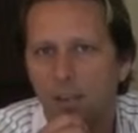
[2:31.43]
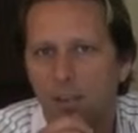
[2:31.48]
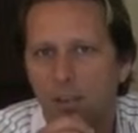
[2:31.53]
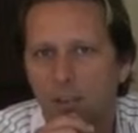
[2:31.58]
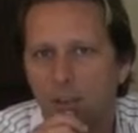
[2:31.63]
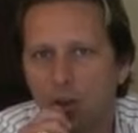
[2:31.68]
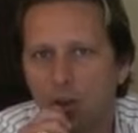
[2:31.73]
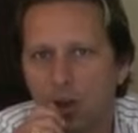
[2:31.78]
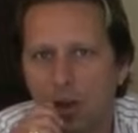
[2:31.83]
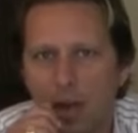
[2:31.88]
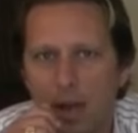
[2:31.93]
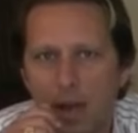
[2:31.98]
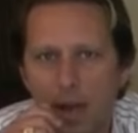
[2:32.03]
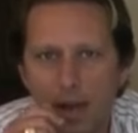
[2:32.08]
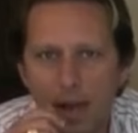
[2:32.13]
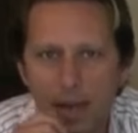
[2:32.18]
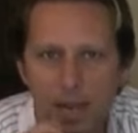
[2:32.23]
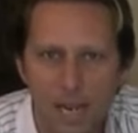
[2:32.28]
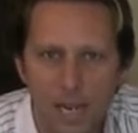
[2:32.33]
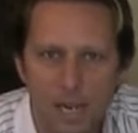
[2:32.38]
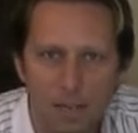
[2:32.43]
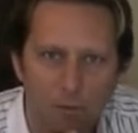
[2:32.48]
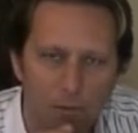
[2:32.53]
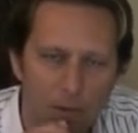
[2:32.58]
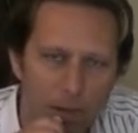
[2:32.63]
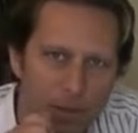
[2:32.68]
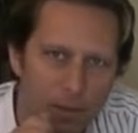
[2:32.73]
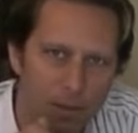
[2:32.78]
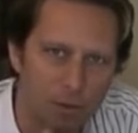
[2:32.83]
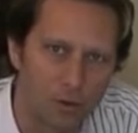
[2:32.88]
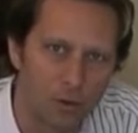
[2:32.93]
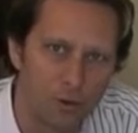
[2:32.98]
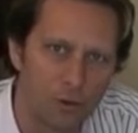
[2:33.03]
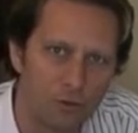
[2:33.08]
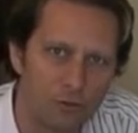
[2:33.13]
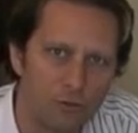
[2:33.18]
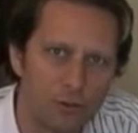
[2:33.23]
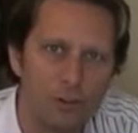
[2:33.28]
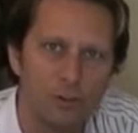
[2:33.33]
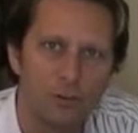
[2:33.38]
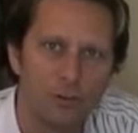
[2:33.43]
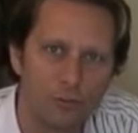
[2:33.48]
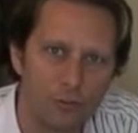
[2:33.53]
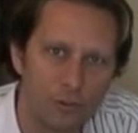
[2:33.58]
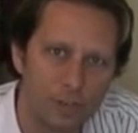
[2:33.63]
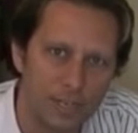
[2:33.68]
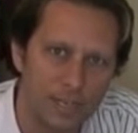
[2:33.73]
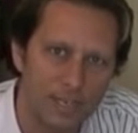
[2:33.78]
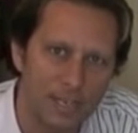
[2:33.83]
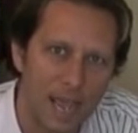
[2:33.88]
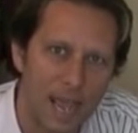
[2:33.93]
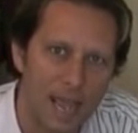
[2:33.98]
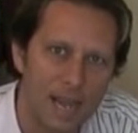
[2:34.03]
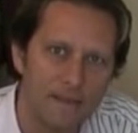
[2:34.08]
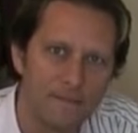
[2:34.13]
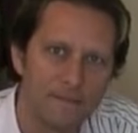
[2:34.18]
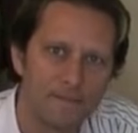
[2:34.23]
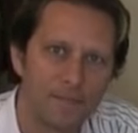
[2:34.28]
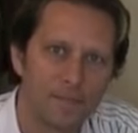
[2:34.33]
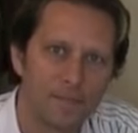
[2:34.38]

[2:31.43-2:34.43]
So a needle which is 100, 110